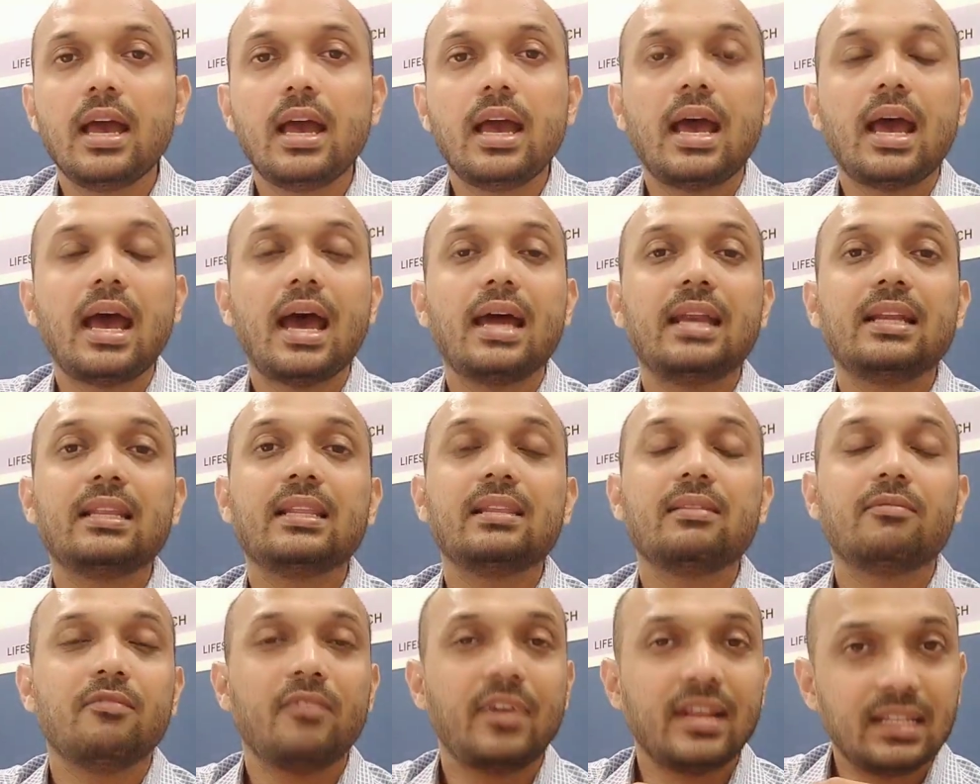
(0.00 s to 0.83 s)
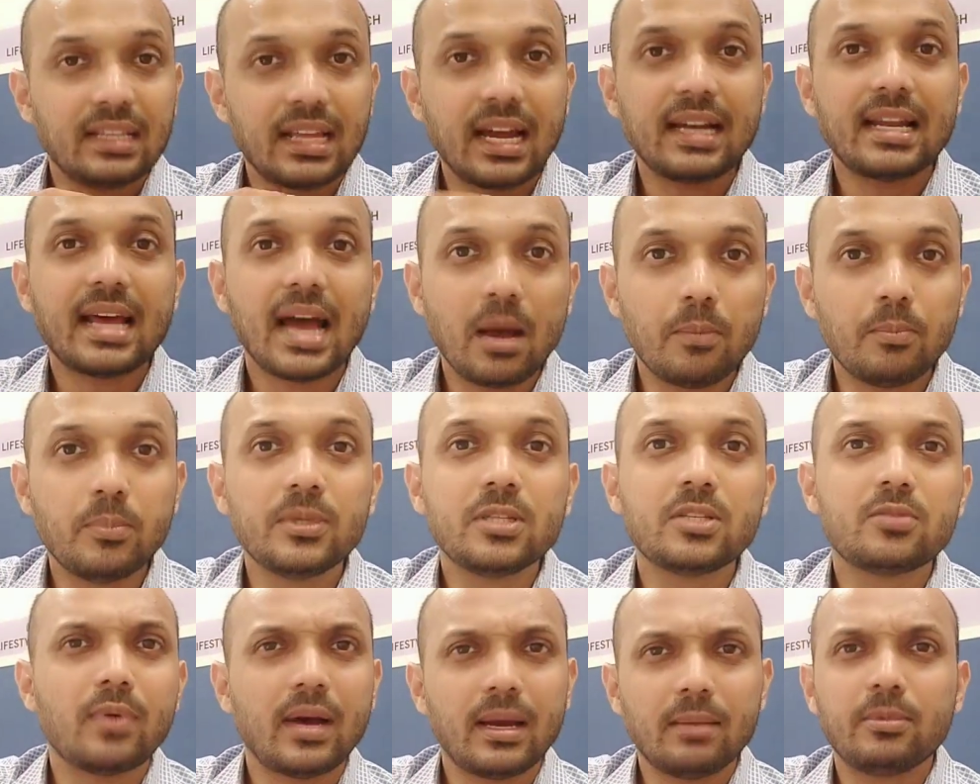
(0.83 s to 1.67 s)
And when that
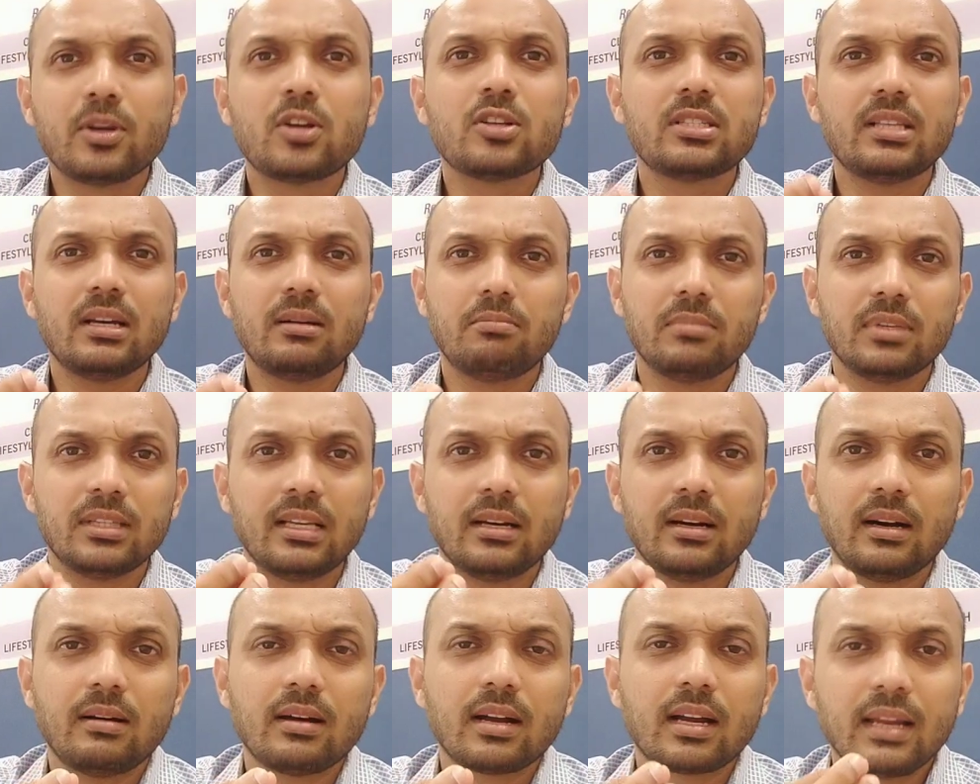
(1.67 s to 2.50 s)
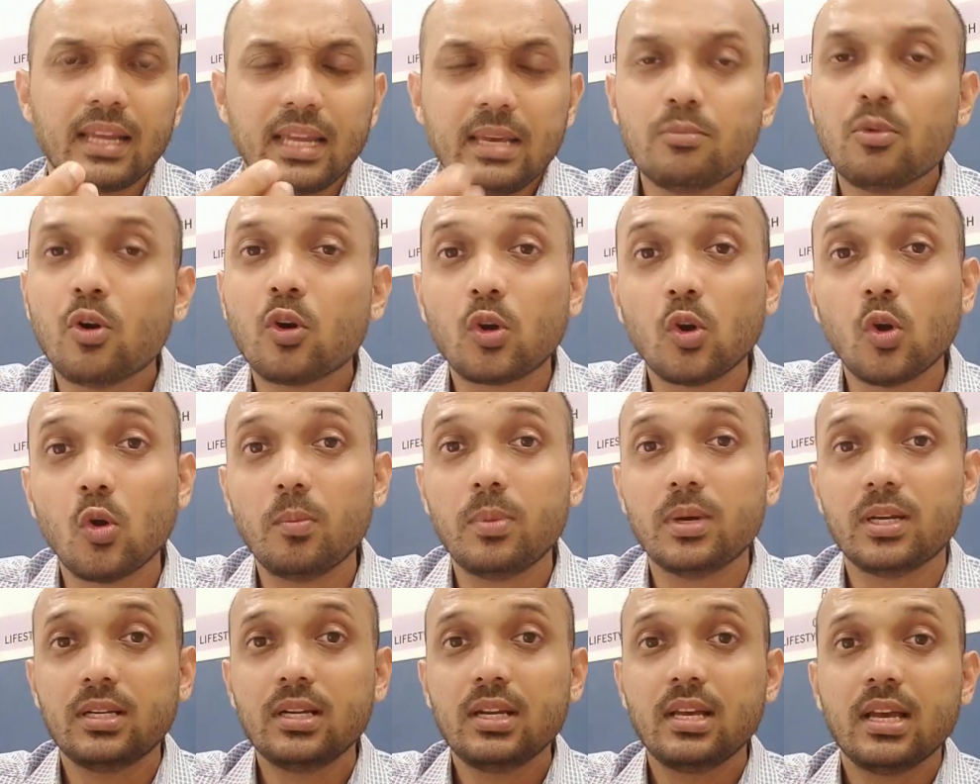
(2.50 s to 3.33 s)
happens, why? Because the
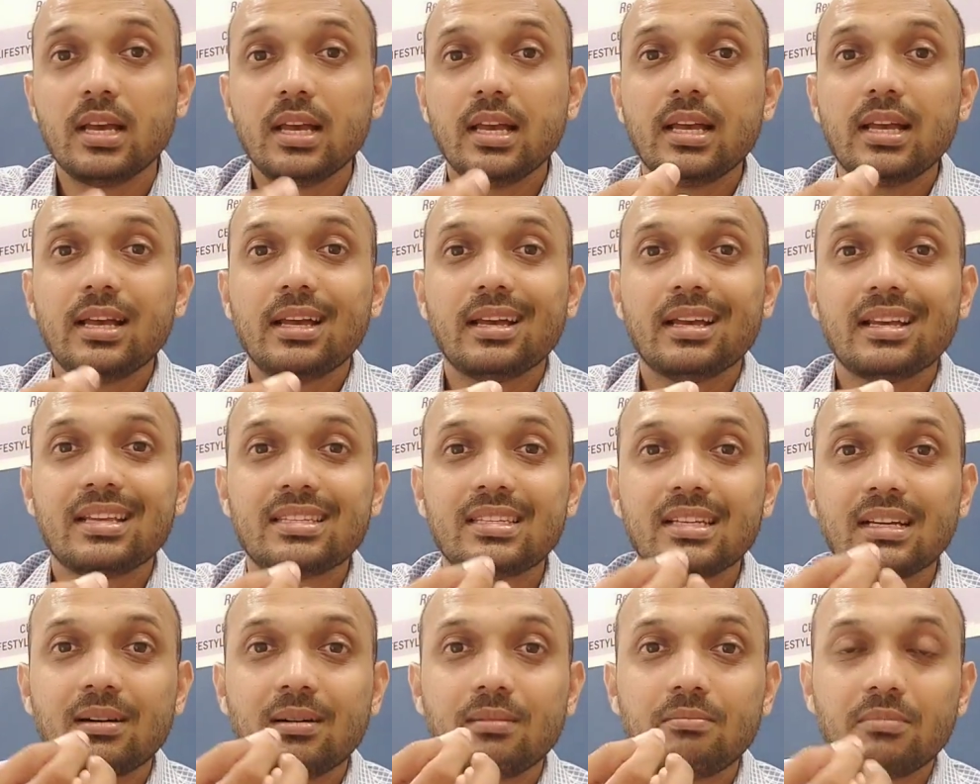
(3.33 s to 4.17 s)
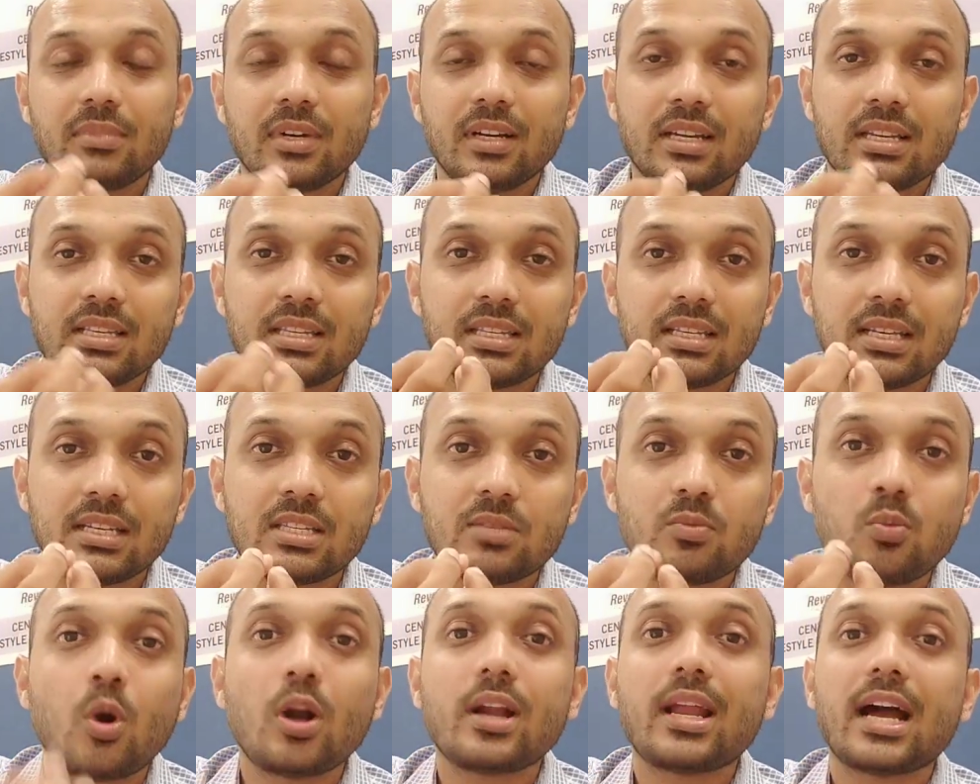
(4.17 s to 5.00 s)
hemoglobin is
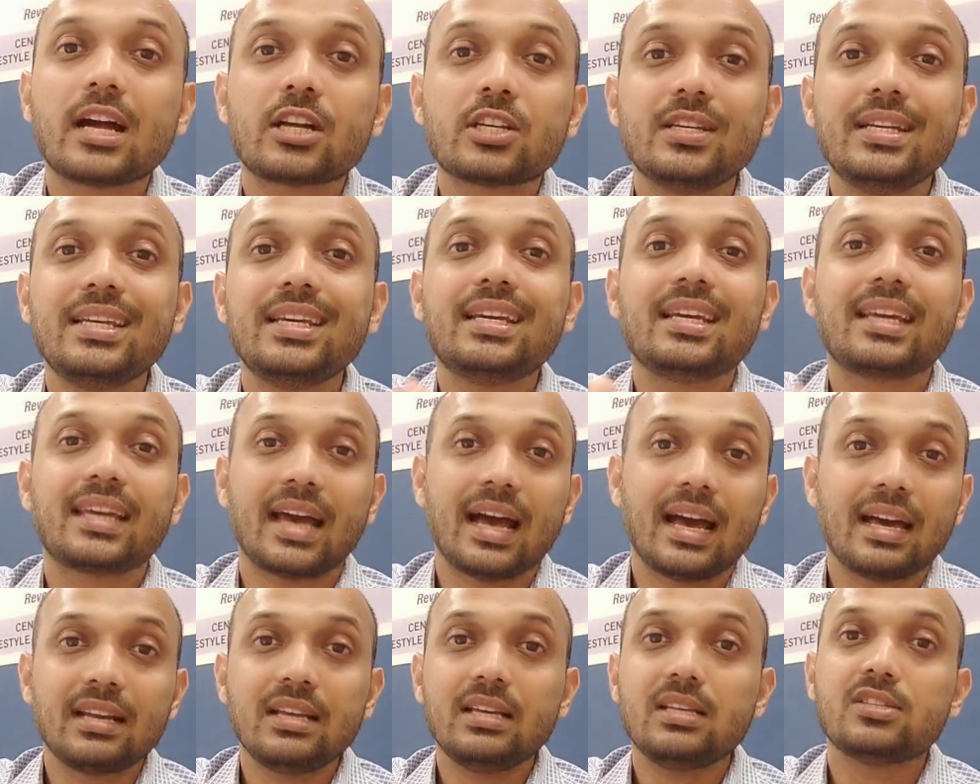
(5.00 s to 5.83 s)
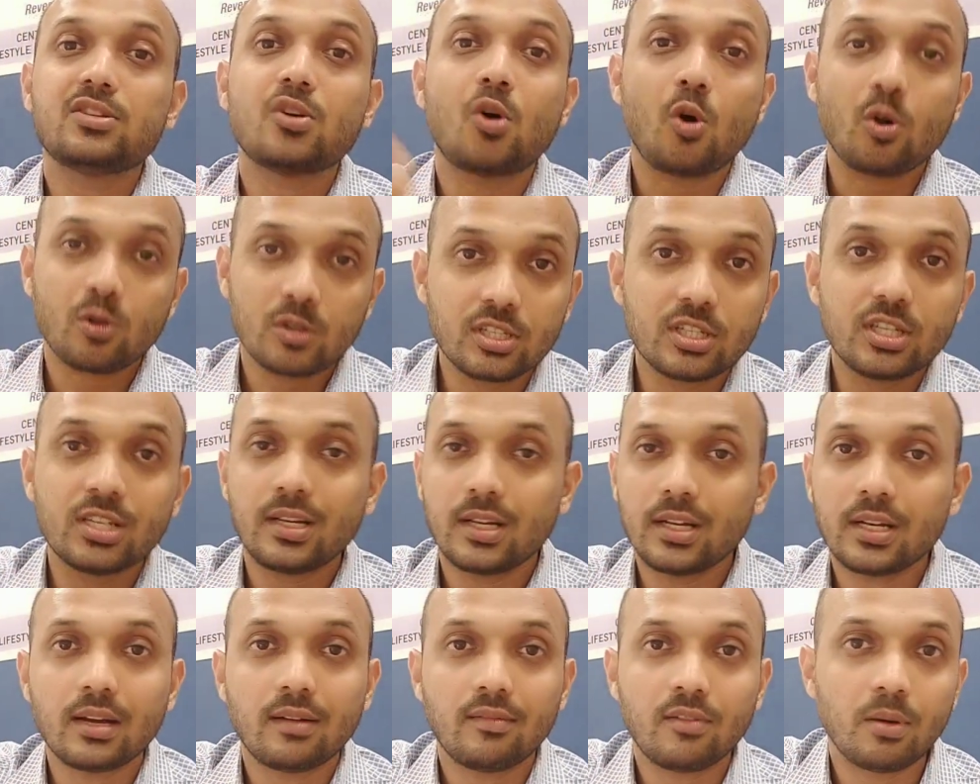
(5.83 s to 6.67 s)
what actually carries oxygen
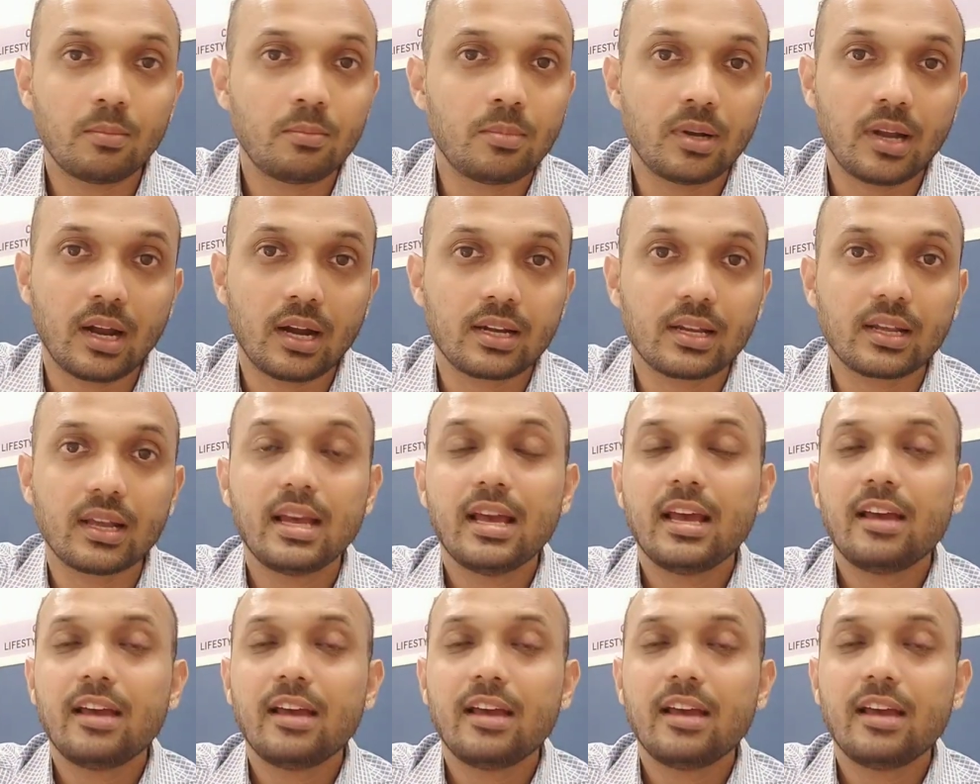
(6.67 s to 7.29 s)
in our blood.